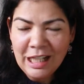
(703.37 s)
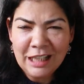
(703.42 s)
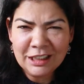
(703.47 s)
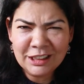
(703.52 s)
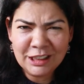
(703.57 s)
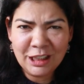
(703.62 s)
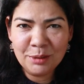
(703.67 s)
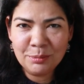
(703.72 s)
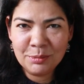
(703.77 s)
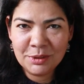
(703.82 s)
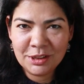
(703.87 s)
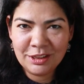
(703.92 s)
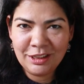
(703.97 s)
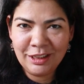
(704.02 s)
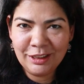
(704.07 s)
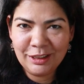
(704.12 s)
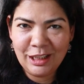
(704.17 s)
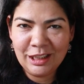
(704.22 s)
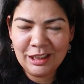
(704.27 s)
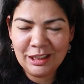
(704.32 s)
At times,
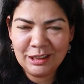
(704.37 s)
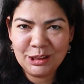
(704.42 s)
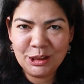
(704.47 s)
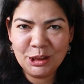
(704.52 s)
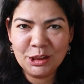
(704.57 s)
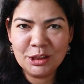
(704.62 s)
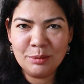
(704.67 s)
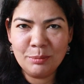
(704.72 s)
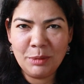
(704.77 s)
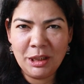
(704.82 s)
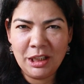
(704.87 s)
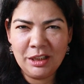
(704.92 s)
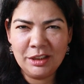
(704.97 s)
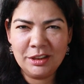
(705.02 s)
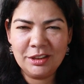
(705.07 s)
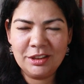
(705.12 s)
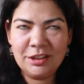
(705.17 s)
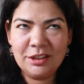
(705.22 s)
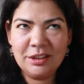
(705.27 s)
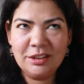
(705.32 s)
like, I had tears in my
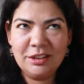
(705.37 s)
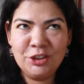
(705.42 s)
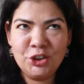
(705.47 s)
eyes.